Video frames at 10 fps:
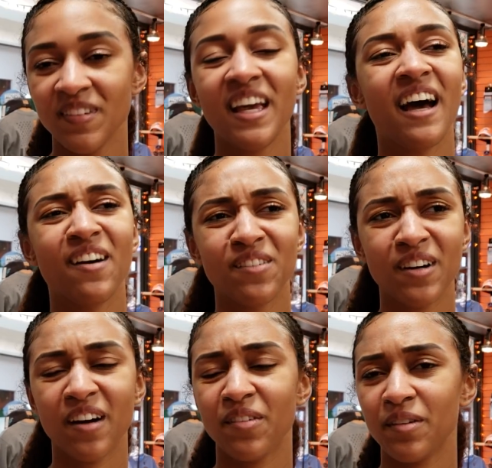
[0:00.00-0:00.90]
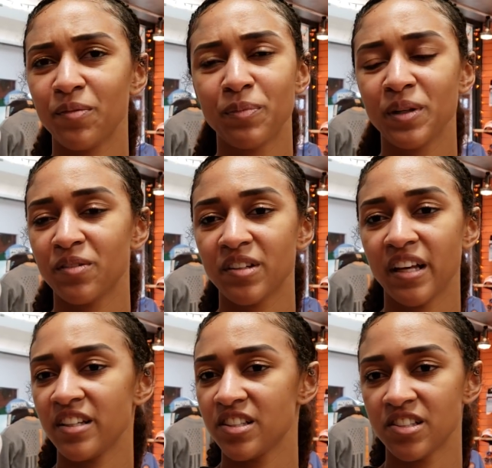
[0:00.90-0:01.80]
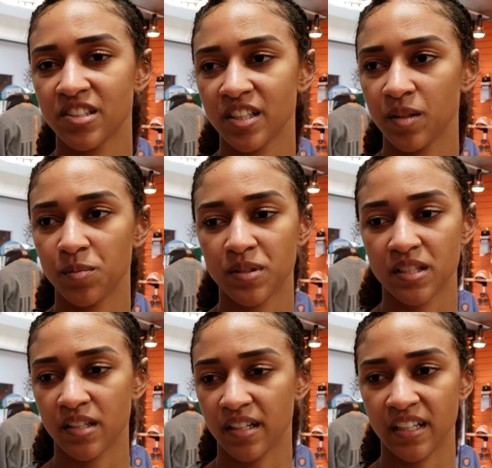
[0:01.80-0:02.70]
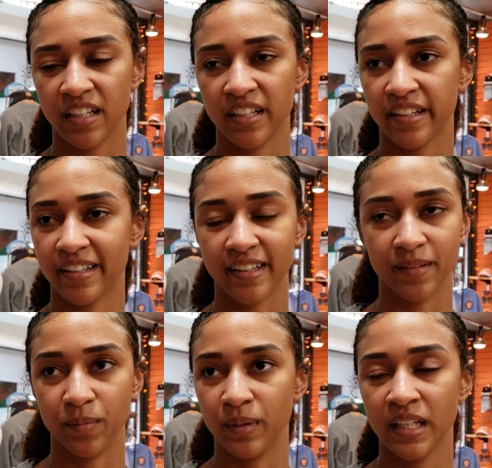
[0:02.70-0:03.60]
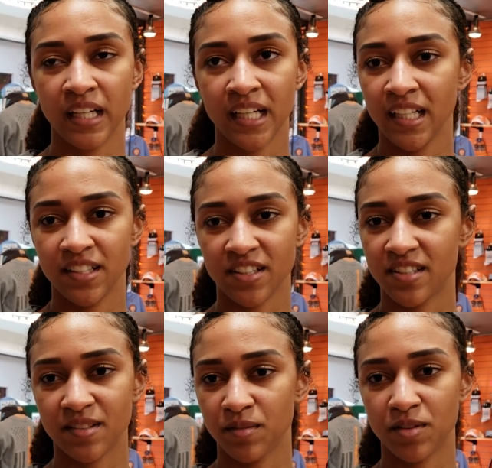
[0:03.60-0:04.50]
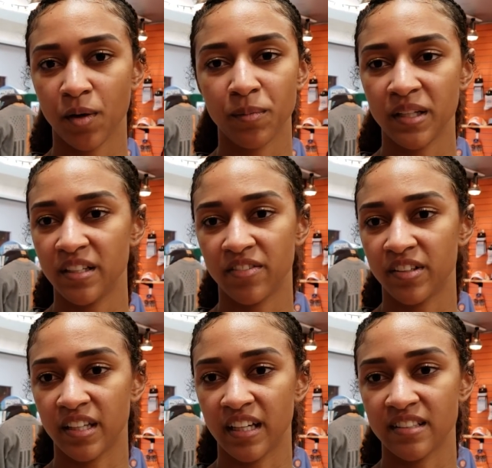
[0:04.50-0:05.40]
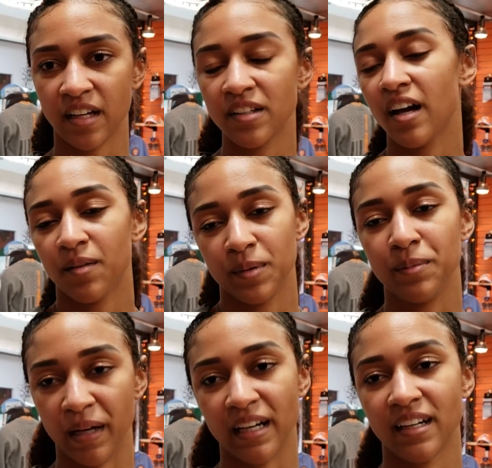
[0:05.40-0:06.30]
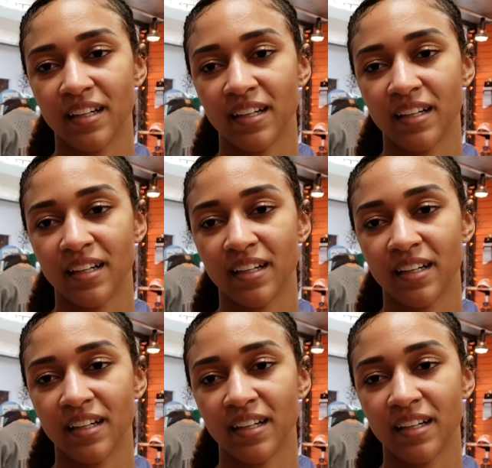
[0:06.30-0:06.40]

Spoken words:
Yeah, well, I've built relationships here. Just so many different things. I'll be back.